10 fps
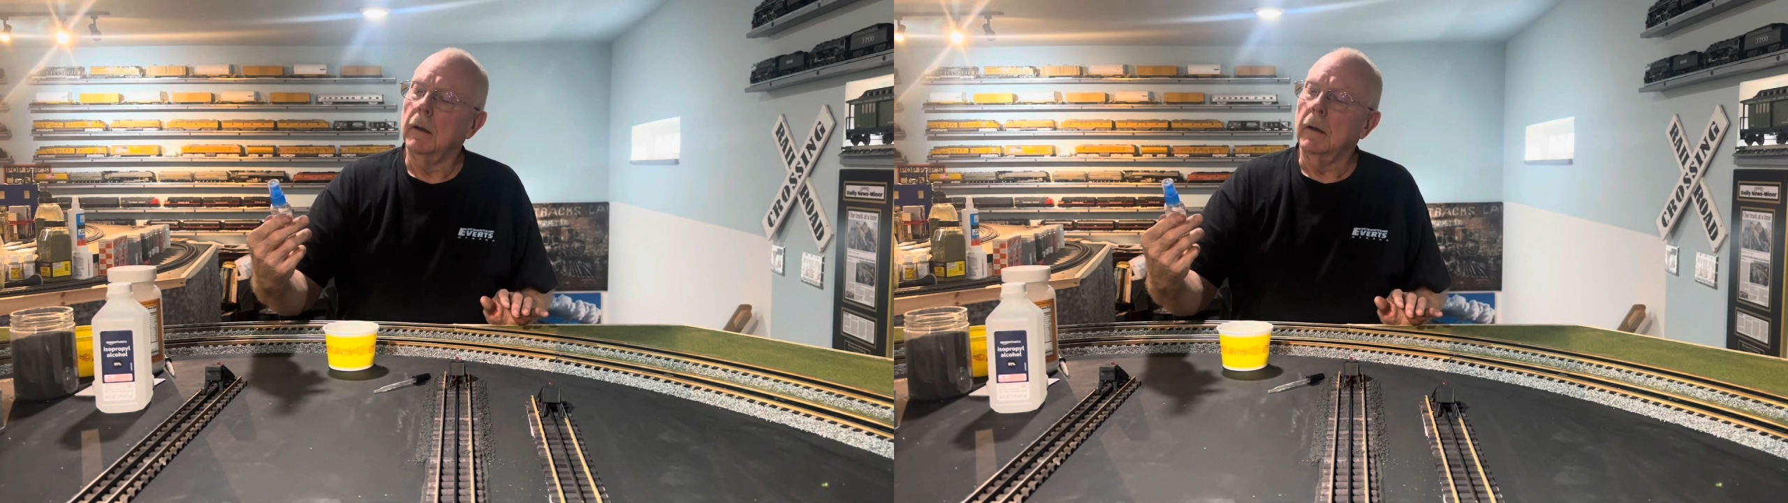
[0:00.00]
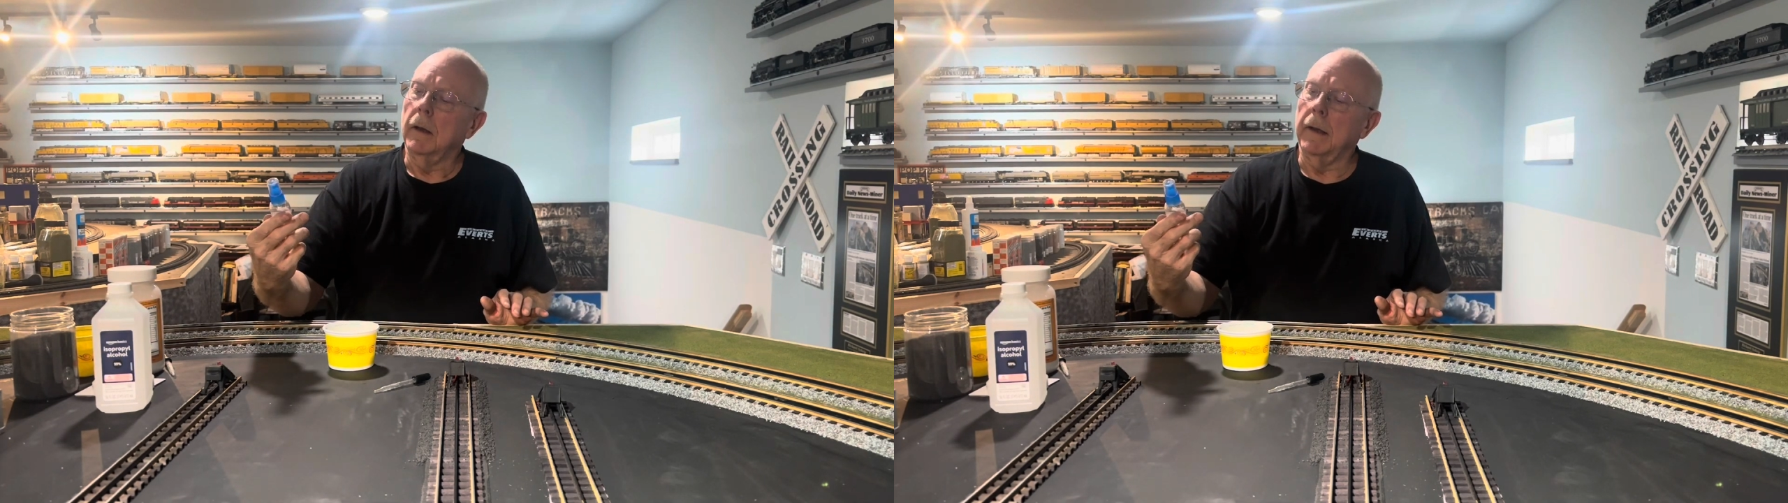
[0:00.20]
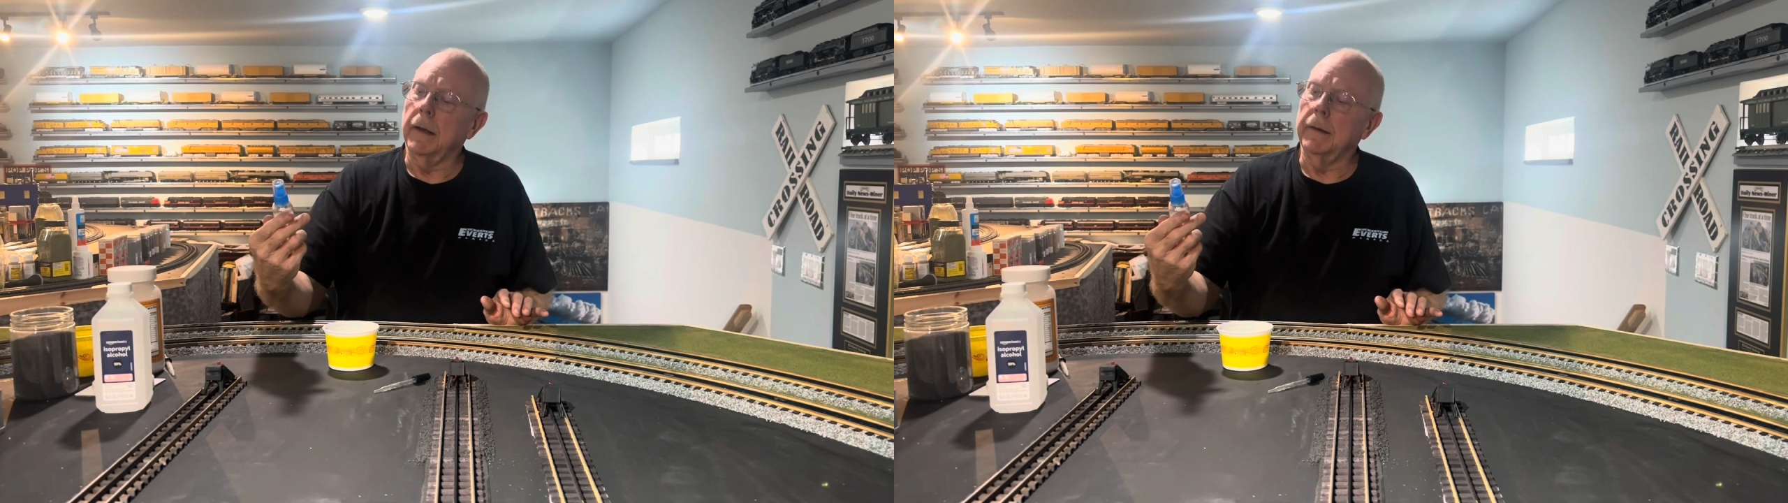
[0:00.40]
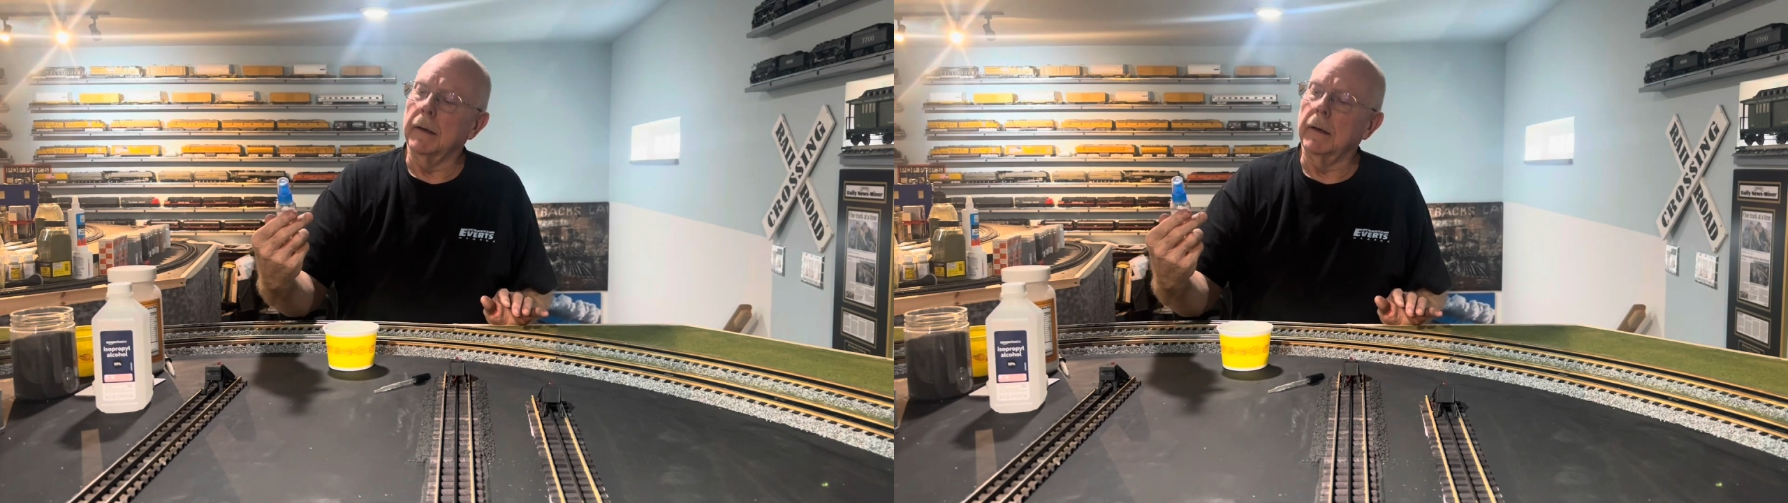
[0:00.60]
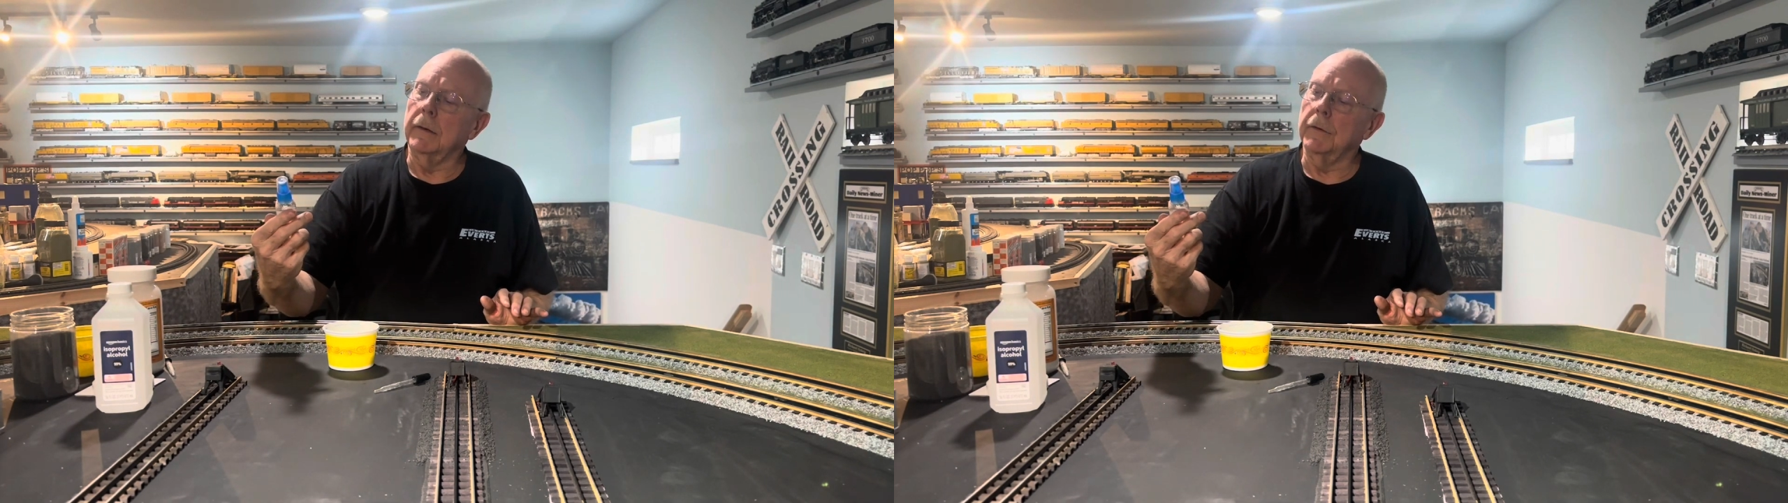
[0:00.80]
And
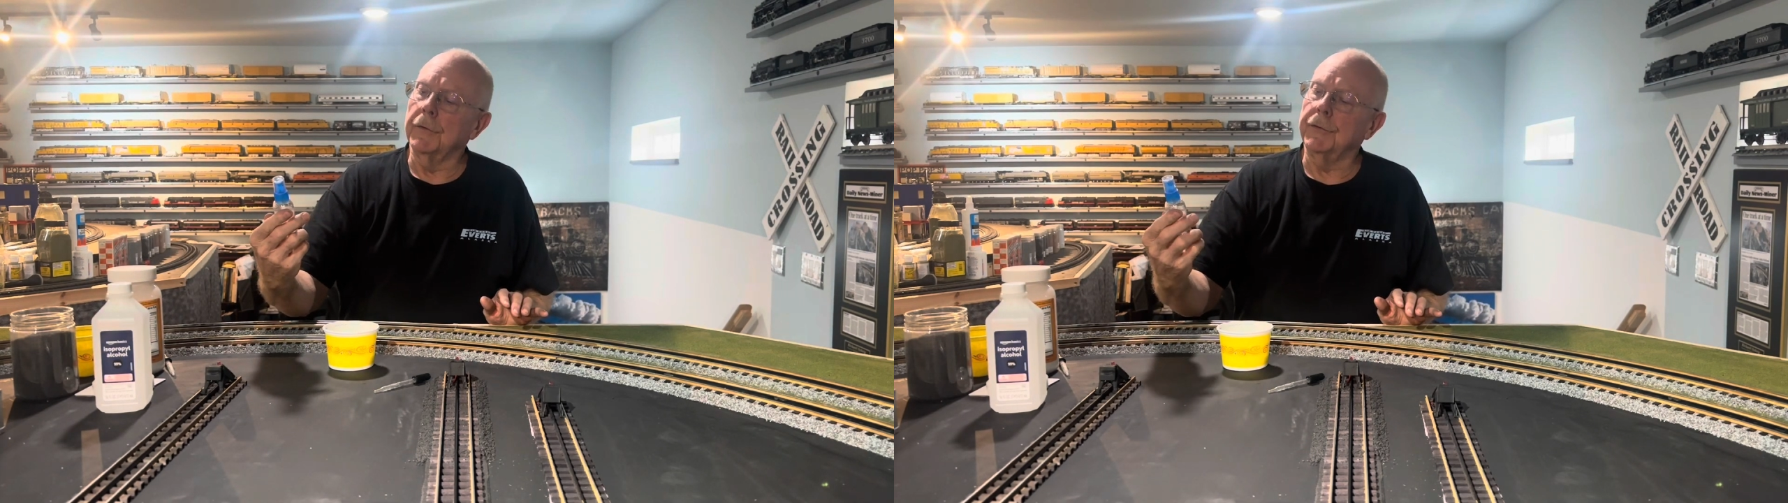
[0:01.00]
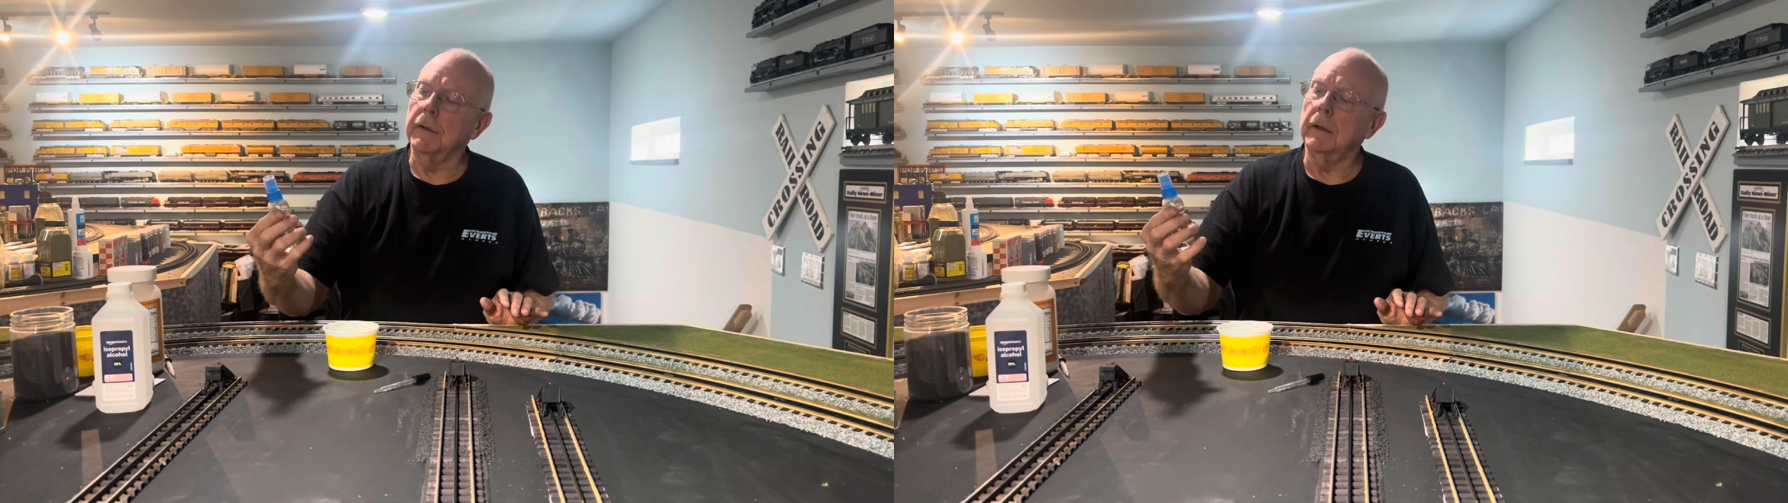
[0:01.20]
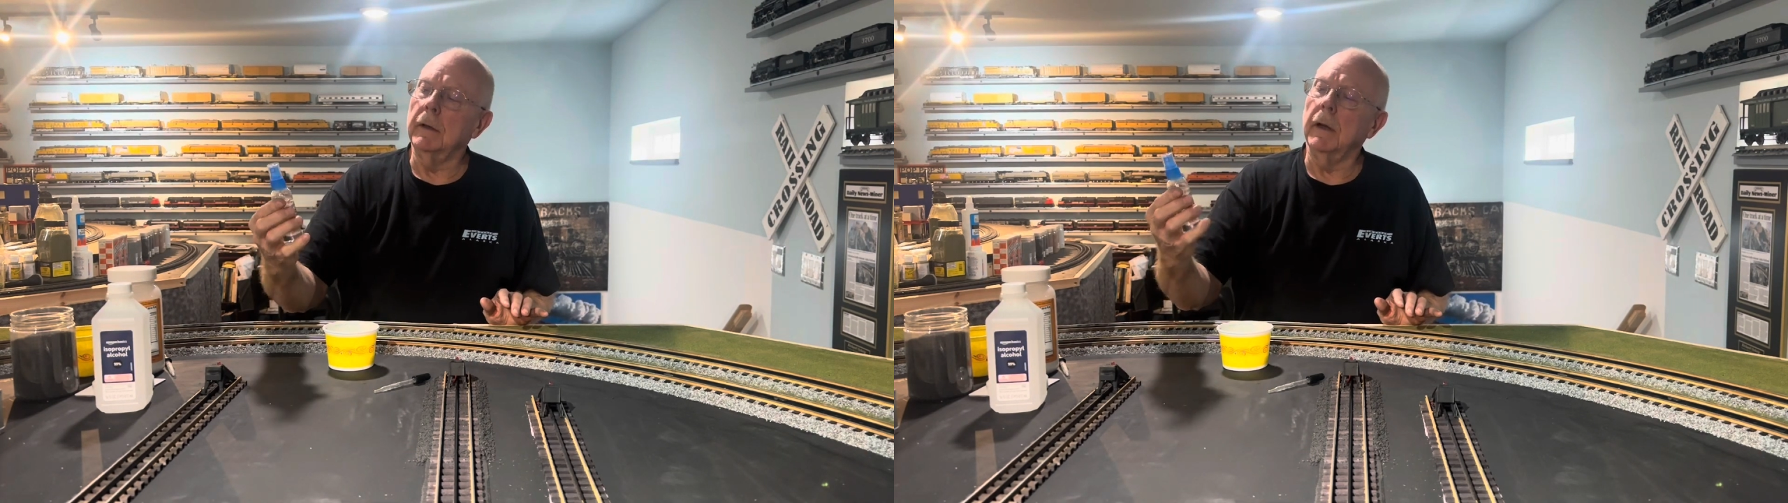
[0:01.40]
you'll see.